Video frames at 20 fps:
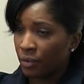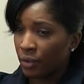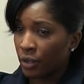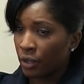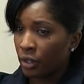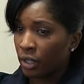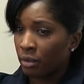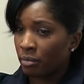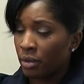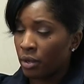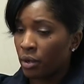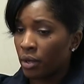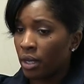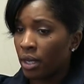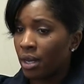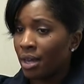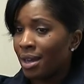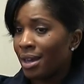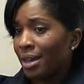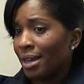for your
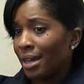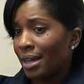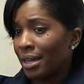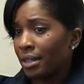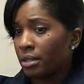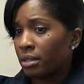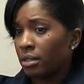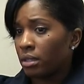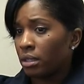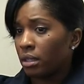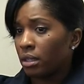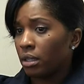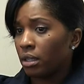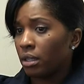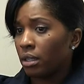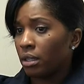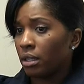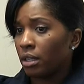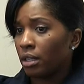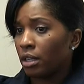community. It's
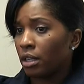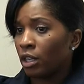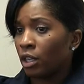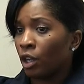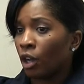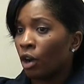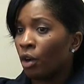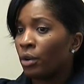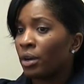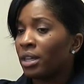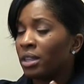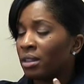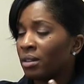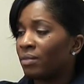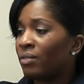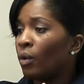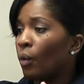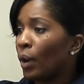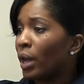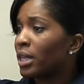learning the
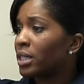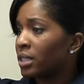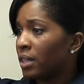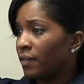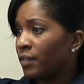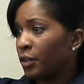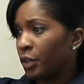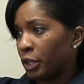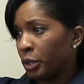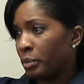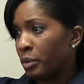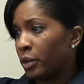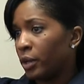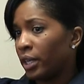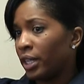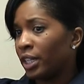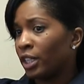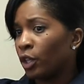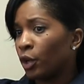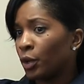voice of your
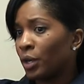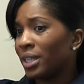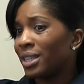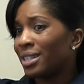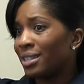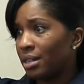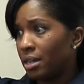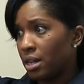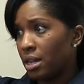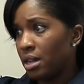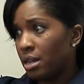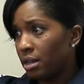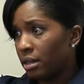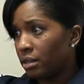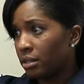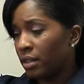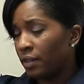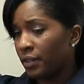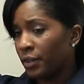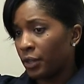community, learning the
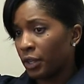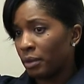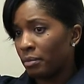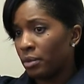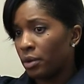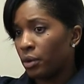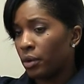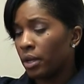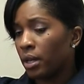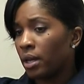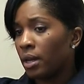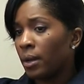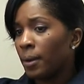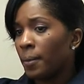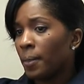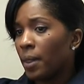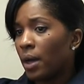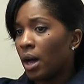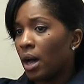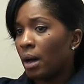needs of your community.
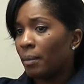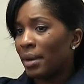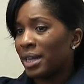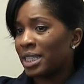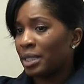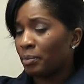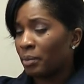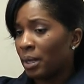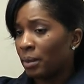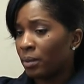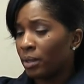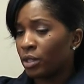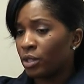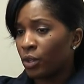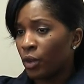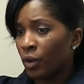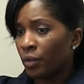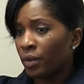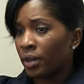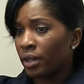Um, as a public
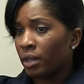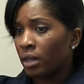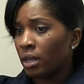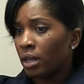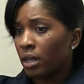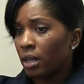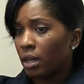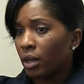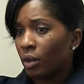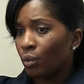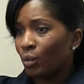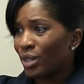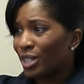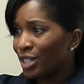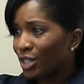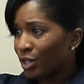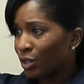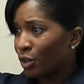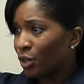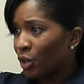servant, we,
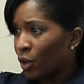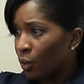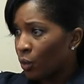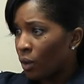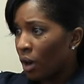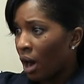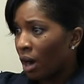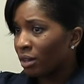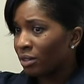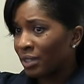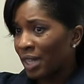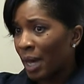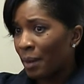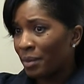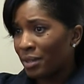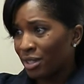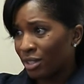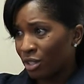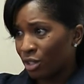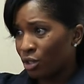you know, our job
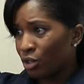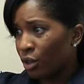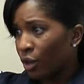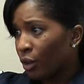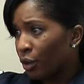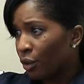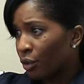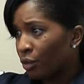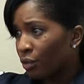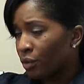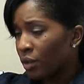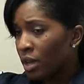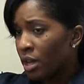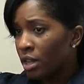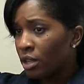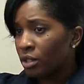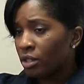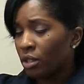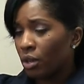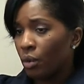is to serve.
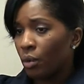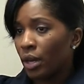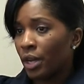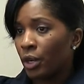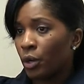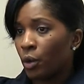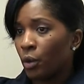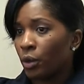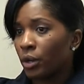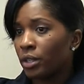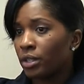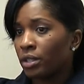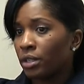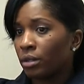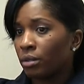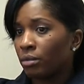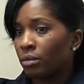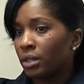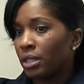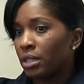So in order
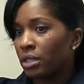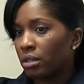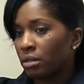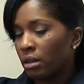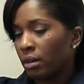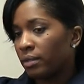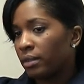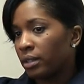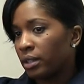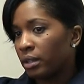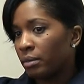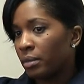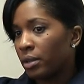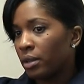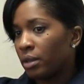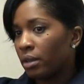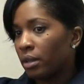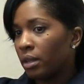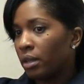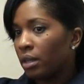to really serve your
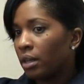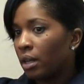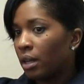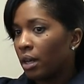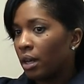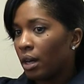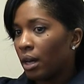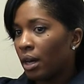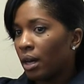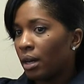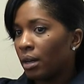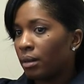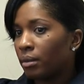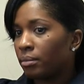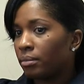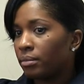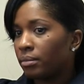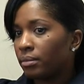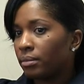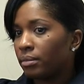community,
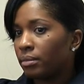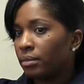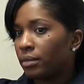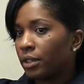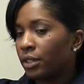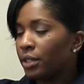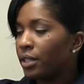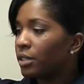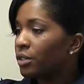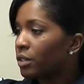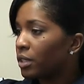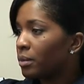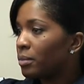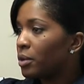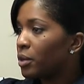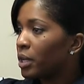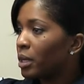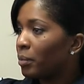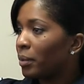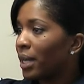um, you need your
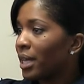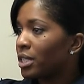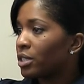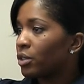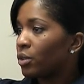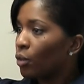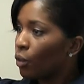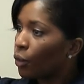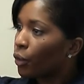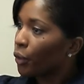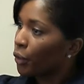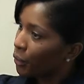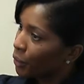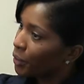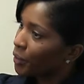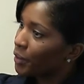community to place an order.